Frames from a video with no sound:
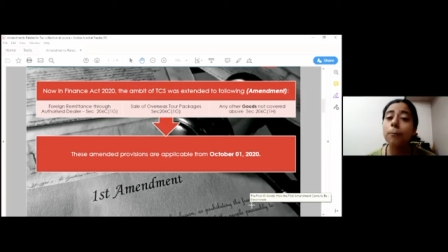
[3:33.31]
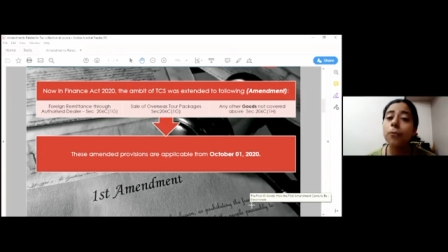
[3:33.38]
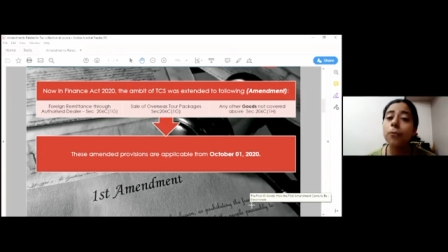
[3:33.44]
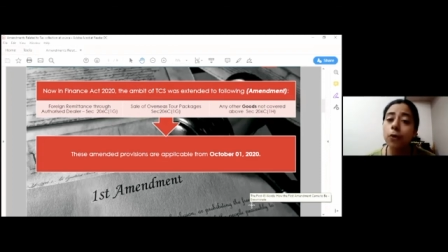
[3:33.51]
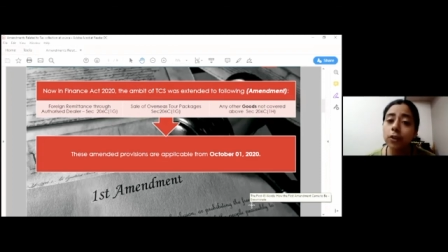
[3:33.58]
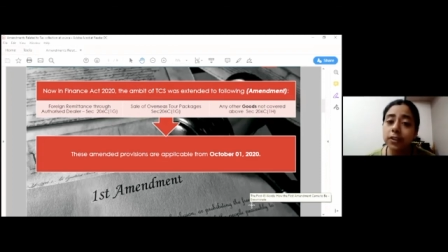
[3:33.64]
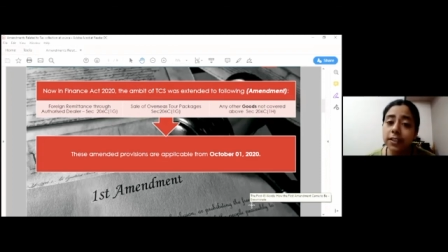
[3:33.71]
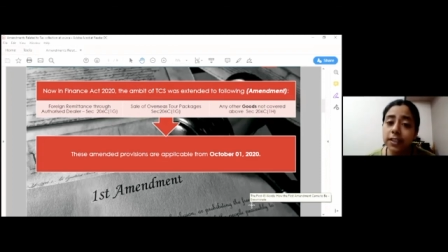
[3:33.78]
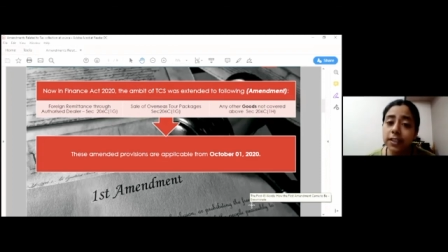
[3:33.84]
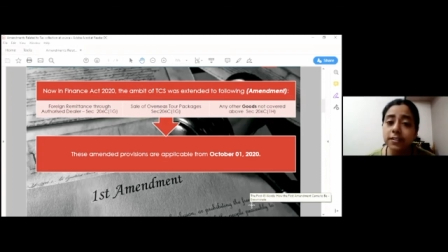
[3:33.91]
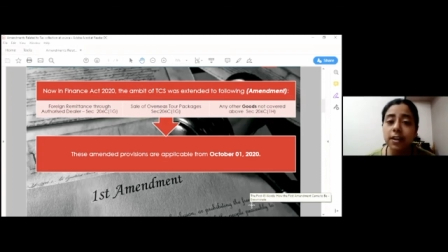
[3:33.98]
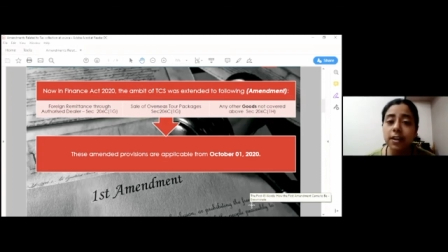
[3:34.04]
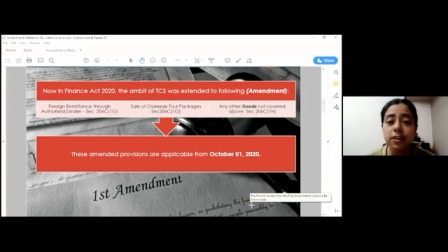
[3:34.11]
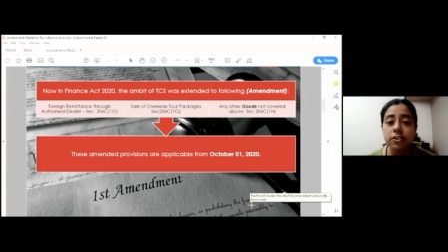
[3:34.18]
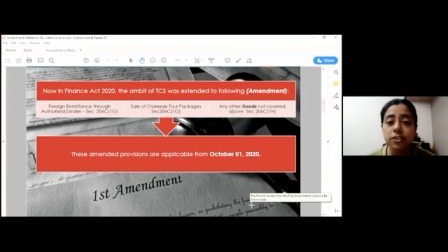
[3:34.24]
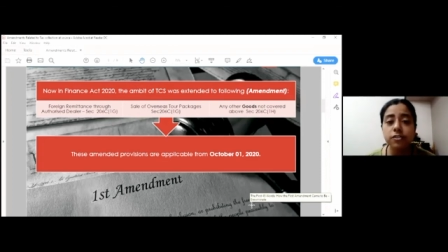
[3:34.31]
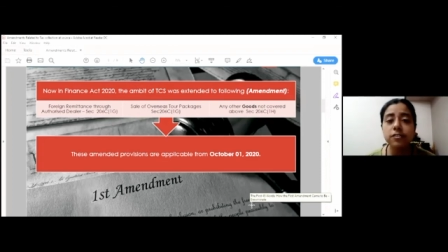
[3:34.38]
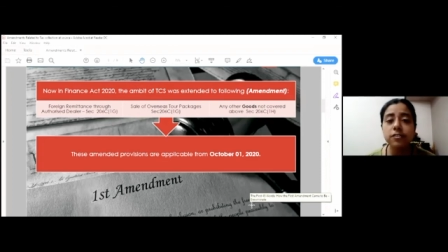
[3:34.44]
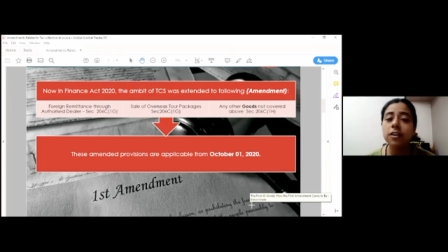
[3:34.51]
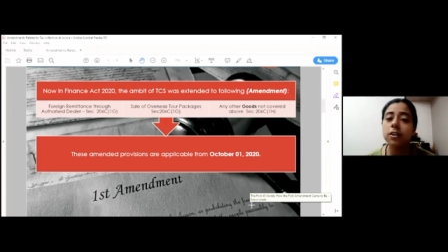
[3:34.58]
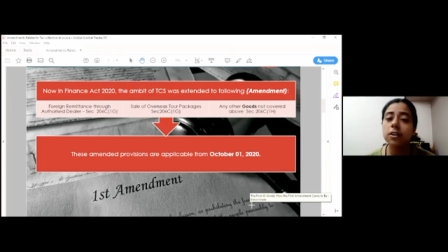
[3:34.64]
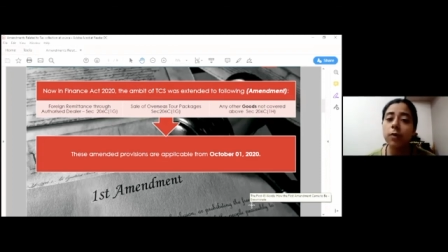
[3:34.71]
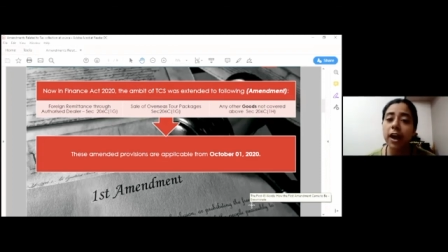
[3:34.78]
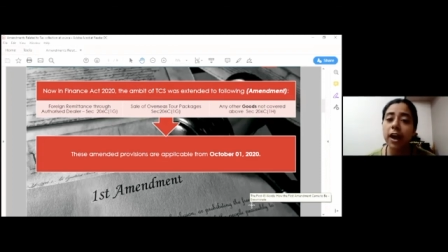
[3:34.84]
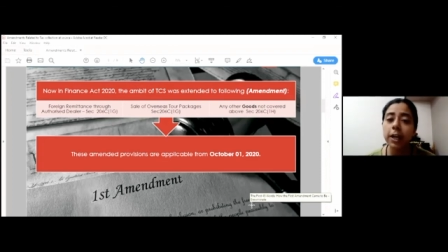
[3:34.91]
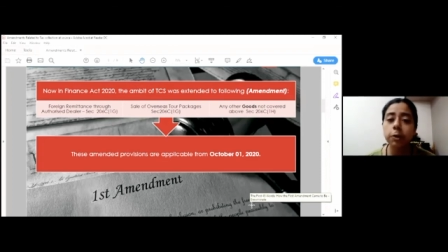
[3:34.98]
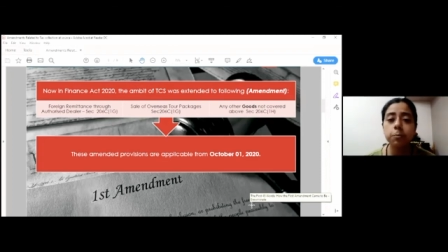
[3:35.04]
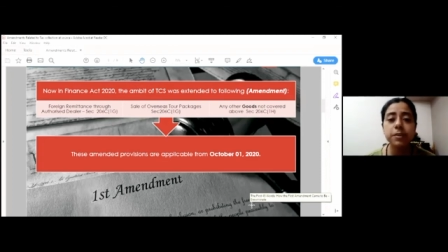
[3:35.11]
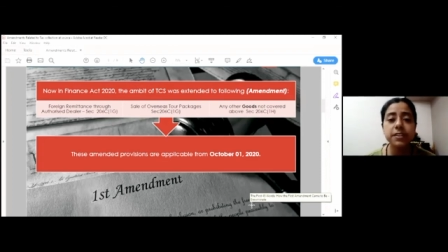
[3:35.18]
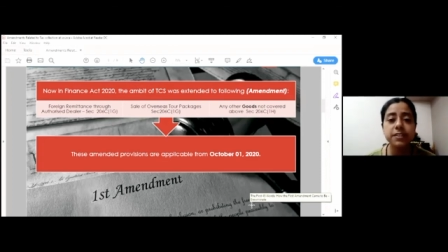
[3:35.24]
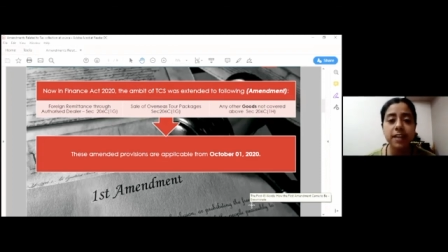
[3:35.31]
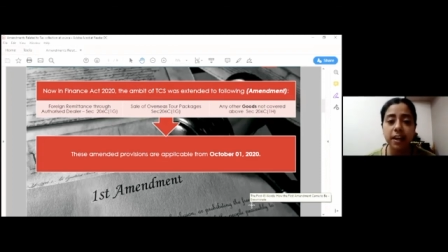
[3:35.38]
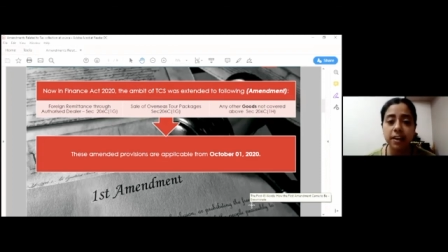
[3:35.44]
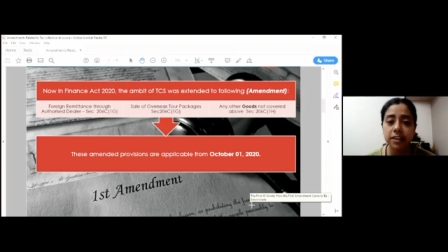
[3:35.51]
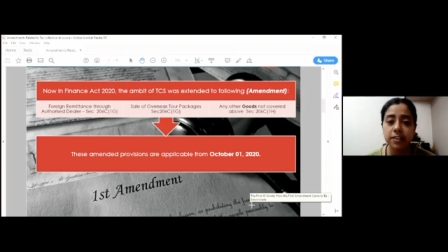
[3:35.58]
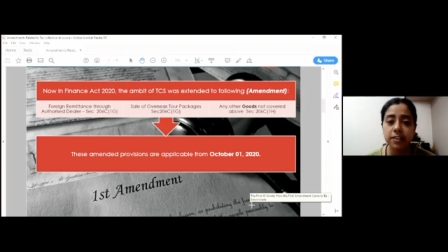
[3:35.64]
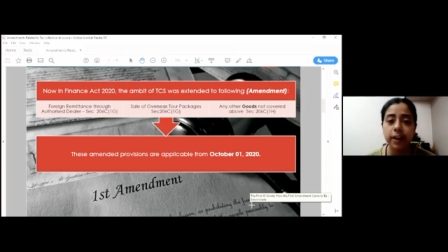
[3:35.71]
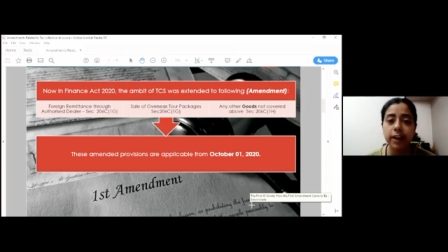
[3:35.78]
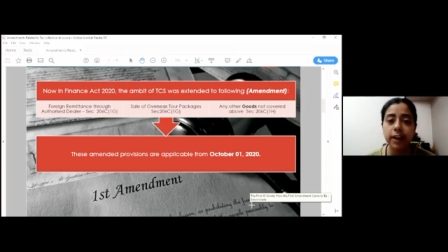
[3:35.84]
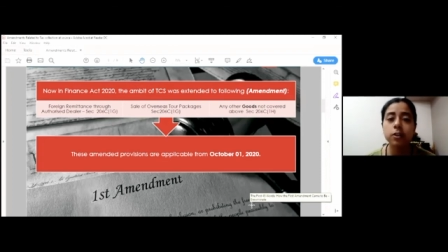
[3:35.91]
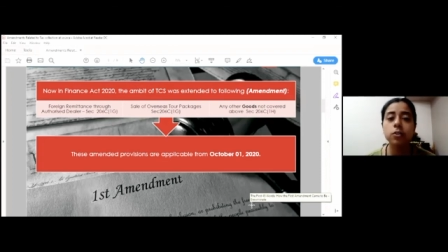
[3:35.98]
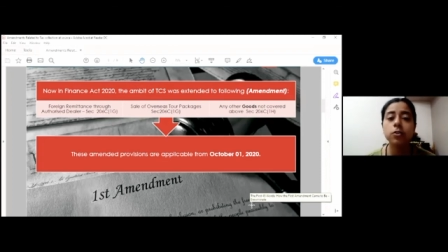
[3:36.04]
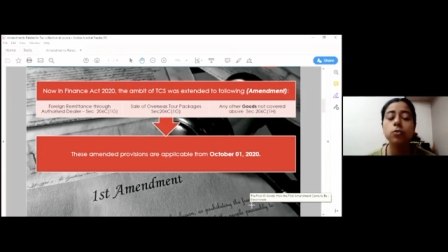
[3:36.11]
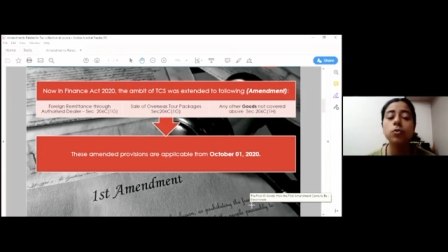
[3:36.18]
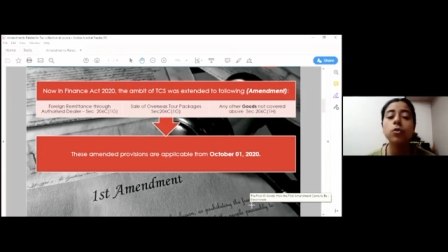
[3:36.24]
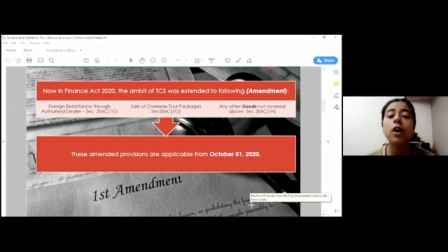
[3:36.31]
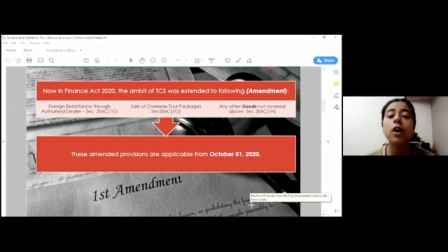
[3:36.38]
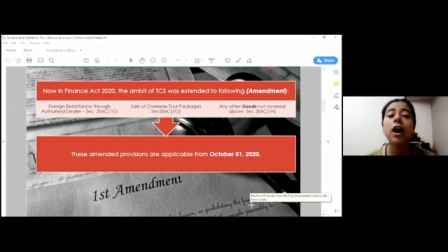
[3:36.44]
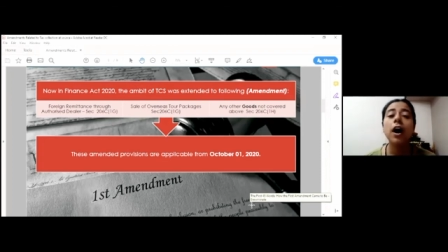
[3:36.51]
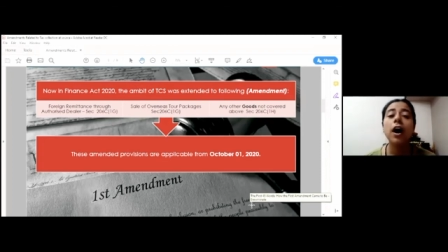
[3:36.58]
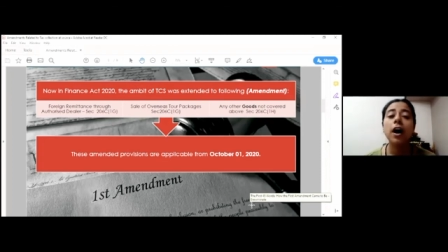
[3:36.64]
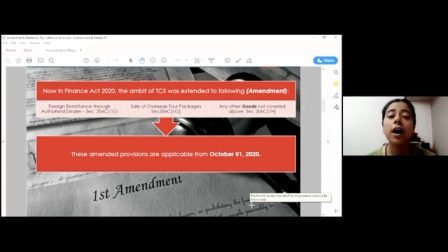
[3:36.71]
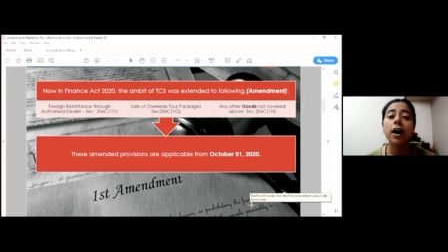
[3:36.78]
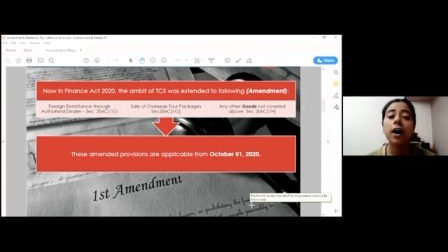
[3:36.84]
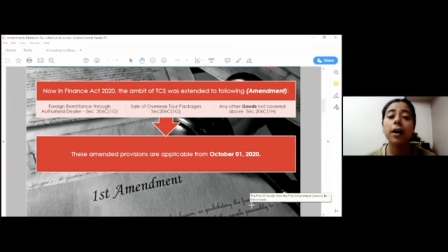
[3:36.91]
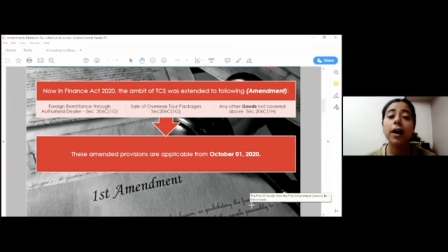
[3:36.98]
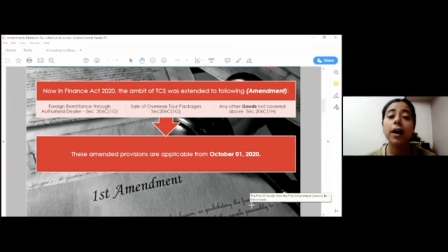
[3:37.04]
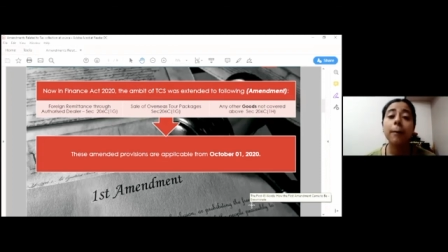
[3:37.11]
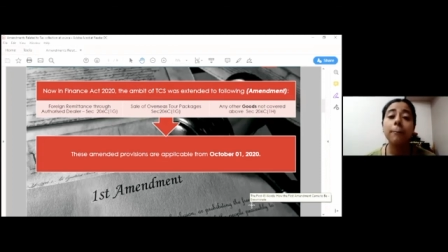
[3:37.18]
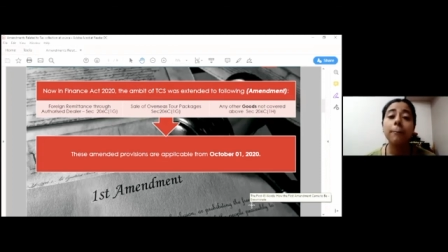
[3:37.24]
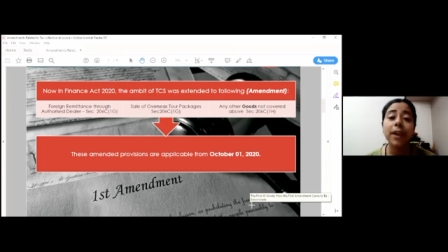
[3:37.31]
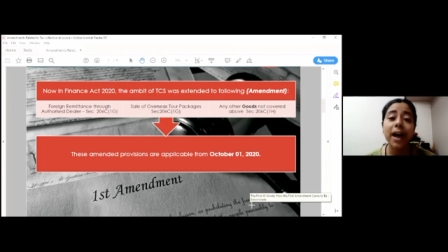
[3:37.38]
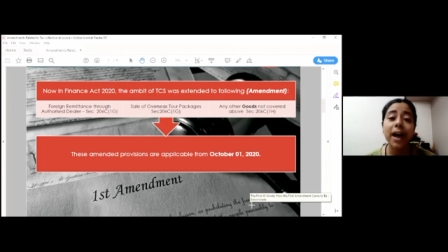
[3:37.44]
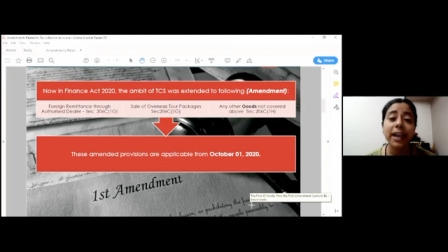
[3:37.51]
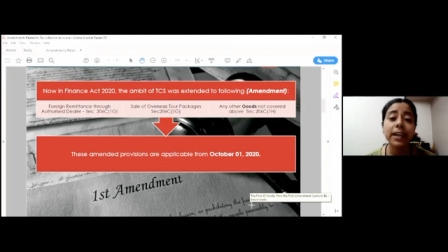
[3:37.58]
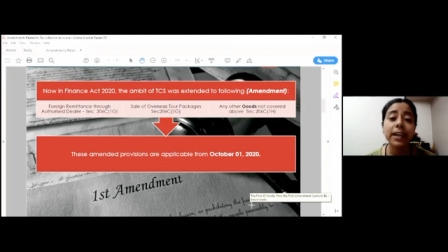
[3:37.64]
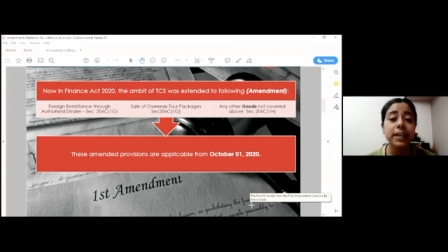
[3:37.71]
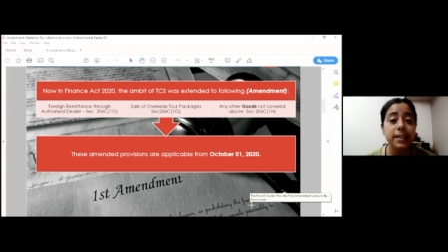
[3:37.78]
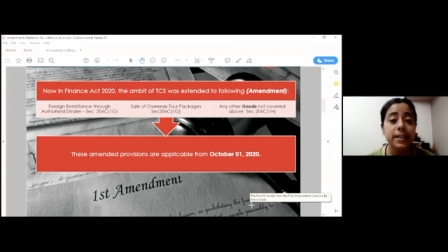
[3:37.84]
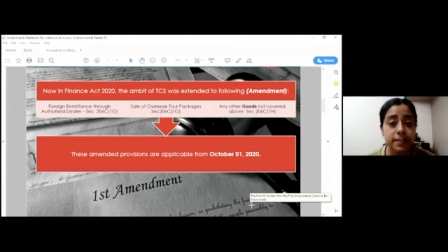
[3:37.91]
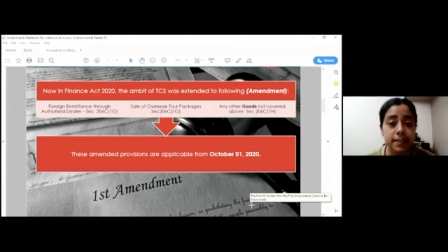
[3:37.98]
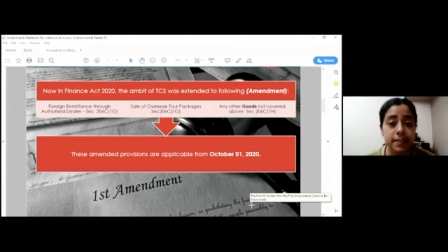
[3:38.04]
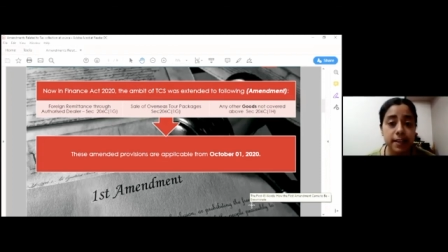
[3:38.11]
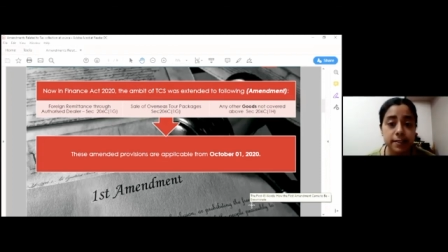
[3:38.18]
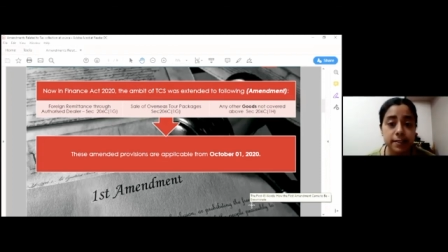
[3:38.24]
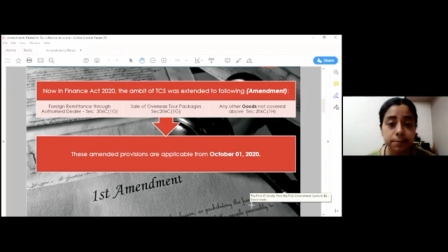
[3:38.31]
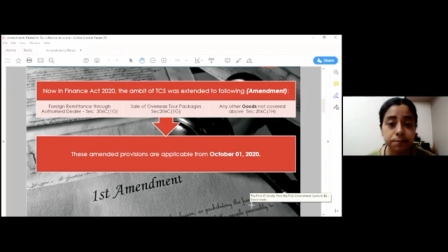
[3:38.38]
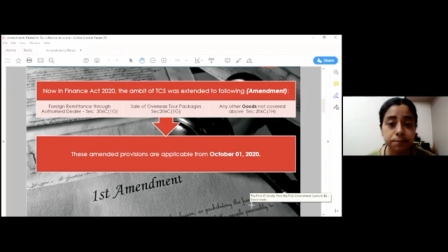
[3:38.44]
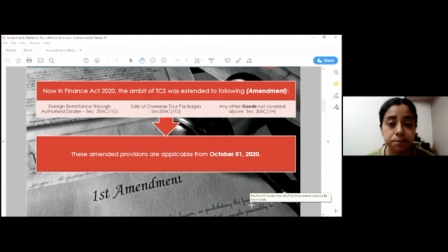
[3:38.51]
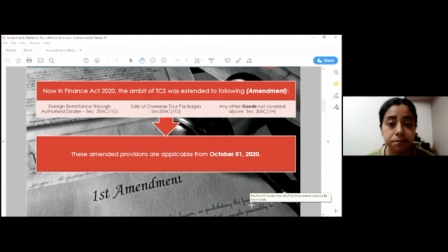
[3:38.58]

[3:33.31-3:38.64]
Both these conditions are required to be satisfied to uh, apply TCS.